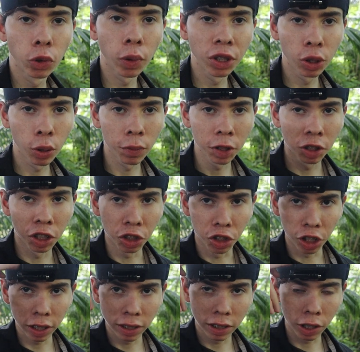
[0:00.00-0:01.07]
switch over to
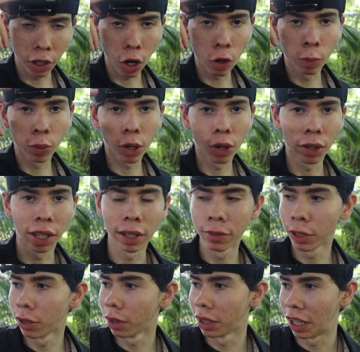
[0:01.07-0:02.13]
just the GoPro, give
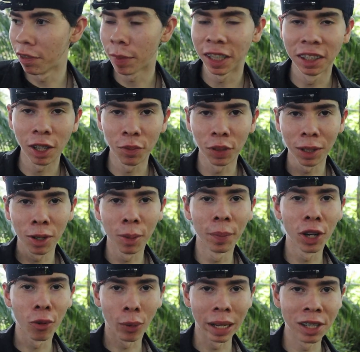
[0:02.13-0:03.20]
you give myself a little
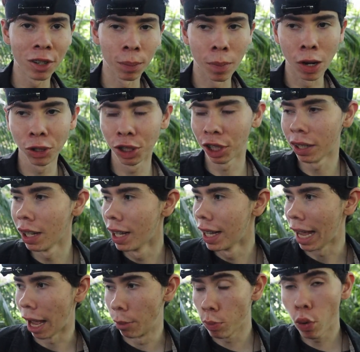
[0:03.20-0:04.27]
bit of range of motion
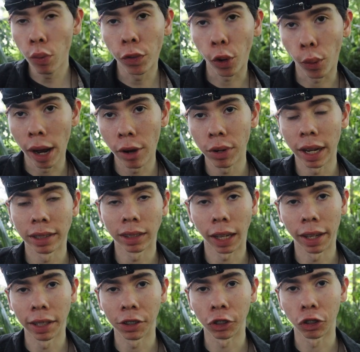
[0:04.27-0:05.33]
and move around as
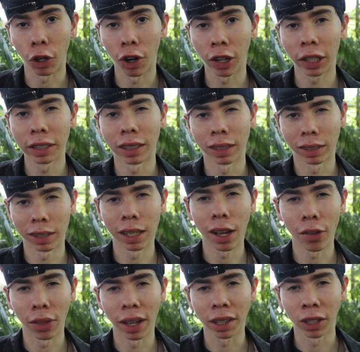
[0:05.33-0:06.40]
I hit the targets and see
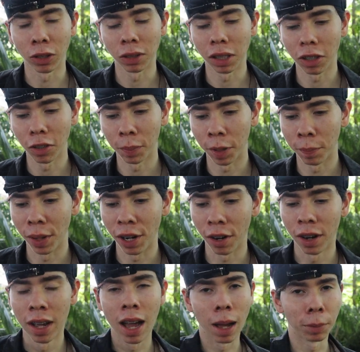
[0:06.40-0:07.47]
how that goes a little bit
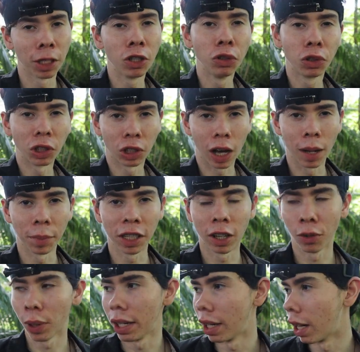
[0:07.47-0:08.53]
better. I'm gonna use the Tommy
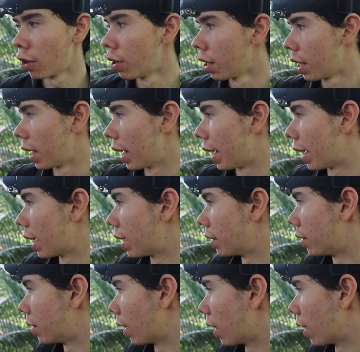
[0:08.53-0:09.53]
gun right now and